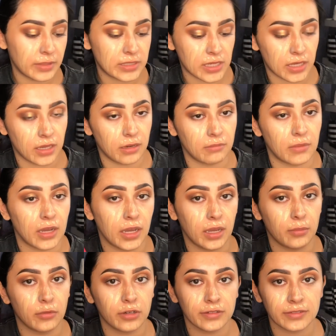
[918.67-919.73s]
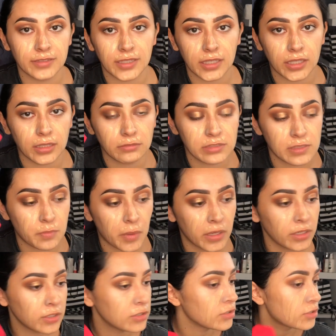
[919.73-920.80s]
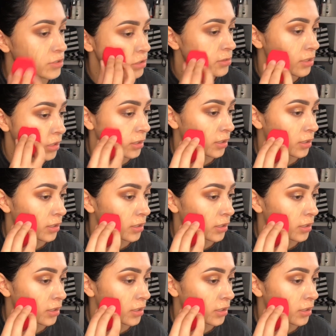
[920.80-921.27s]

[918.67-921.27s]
gonna be taking my Morphe sponge